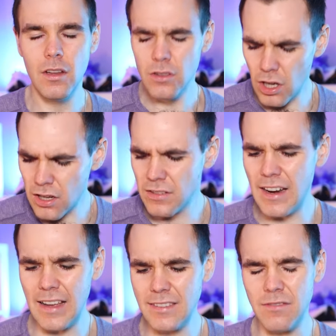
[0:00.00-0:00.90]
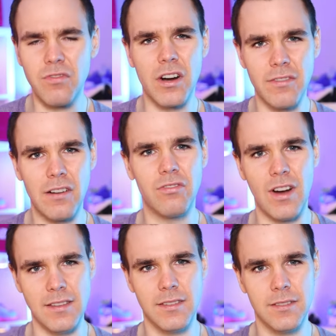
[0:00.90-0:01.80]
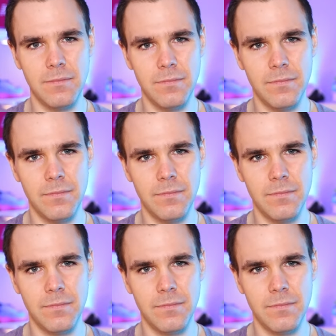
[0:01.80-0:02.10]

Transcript: Look nice in front of our friends.